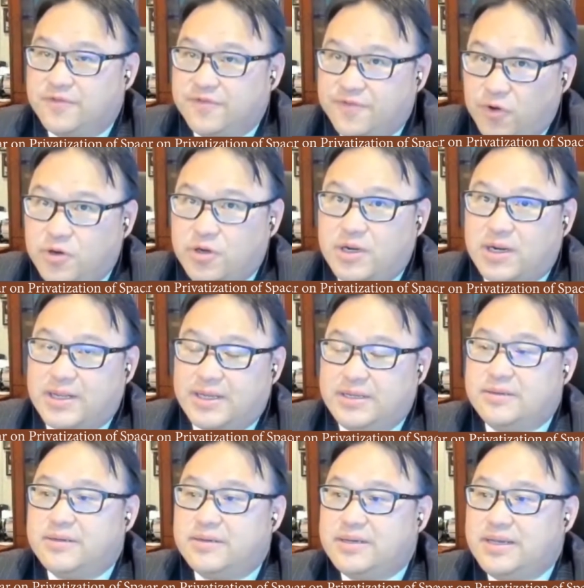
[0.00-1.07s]

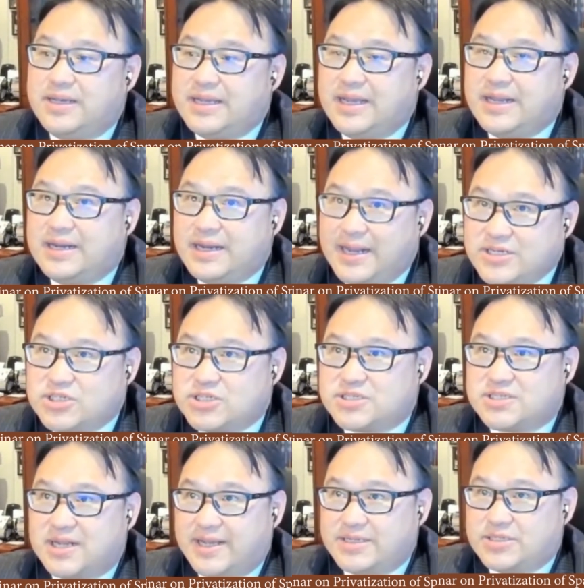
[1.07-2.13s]
Thirdly, it can
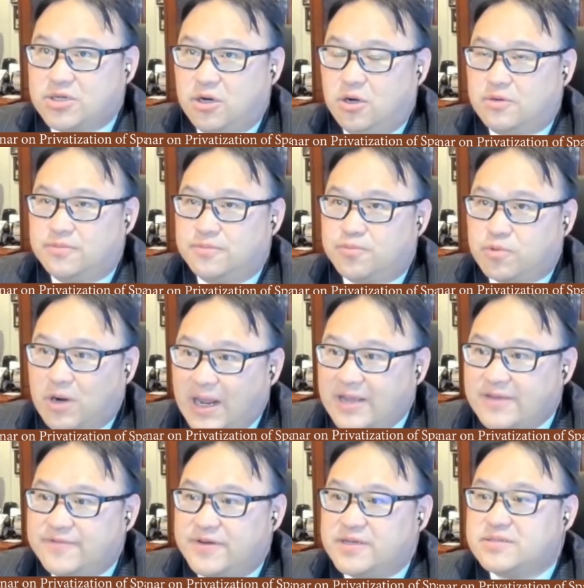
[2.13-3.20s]
legislate on
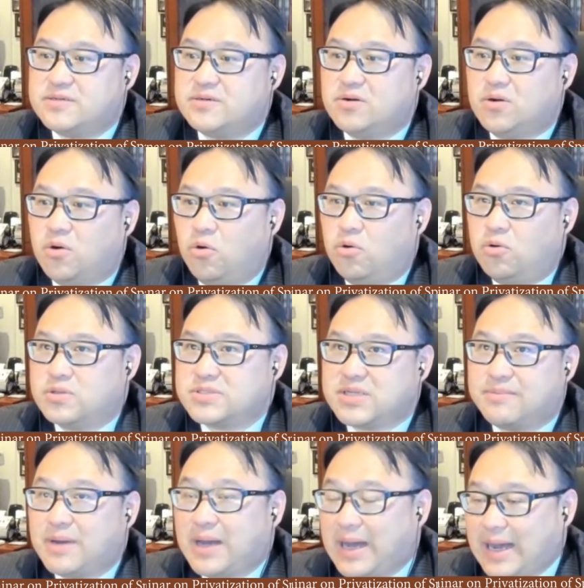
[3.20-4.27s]
private or
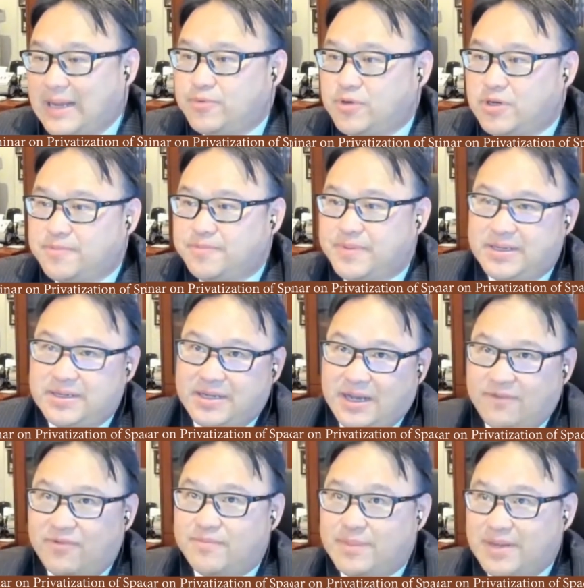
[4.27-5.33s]
some hybrid being
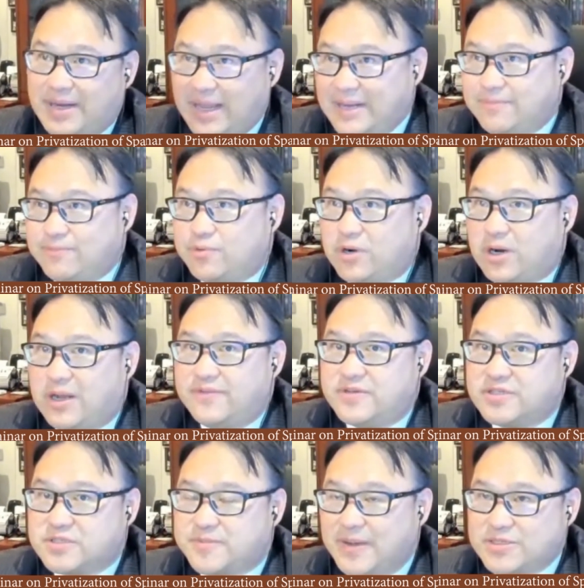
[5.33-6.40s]
government and
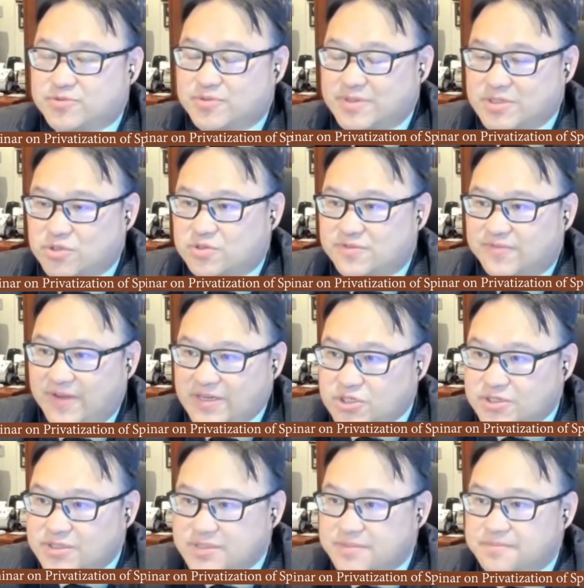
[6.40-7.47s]
private space resource
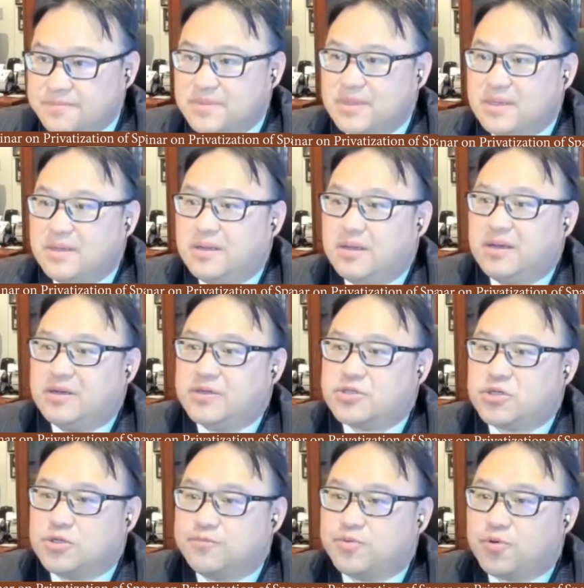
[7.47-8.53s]
ventures
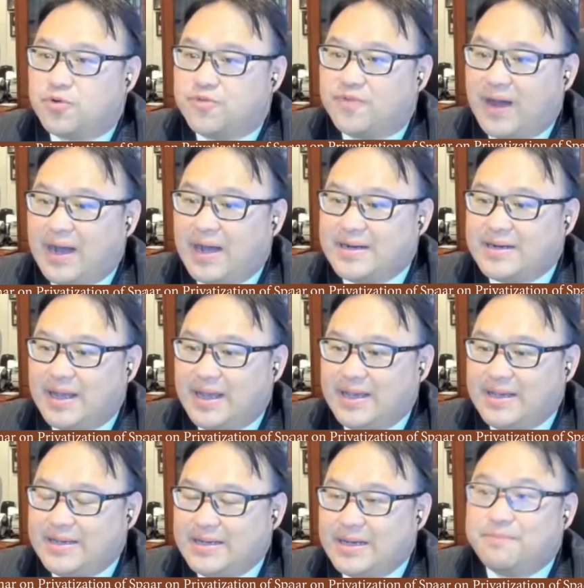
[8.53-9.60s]
to provide
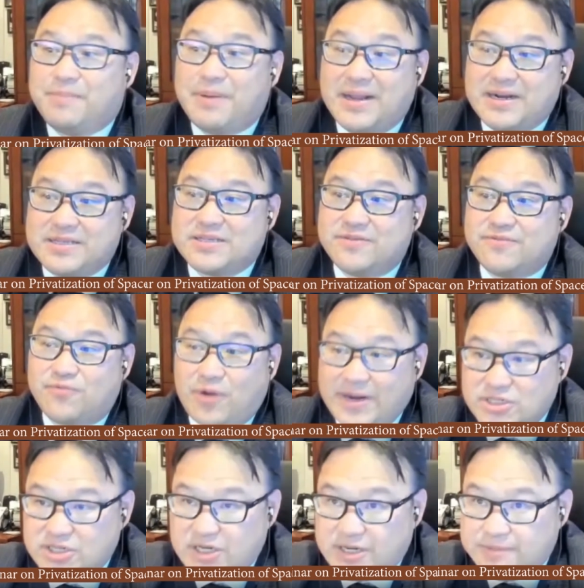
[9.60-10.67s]
a competitive
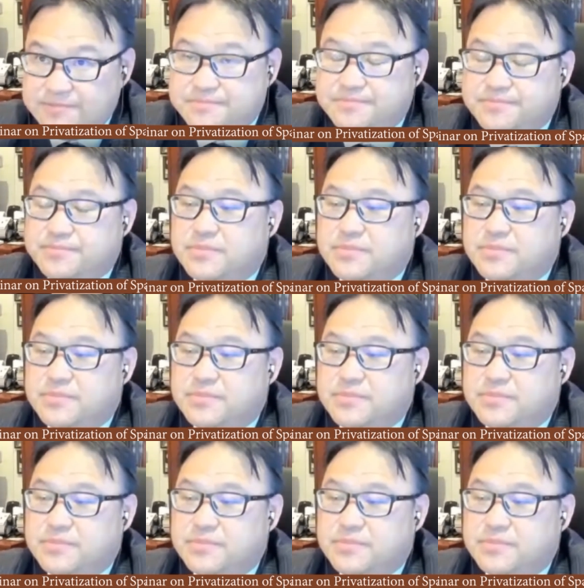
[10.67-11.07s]
regime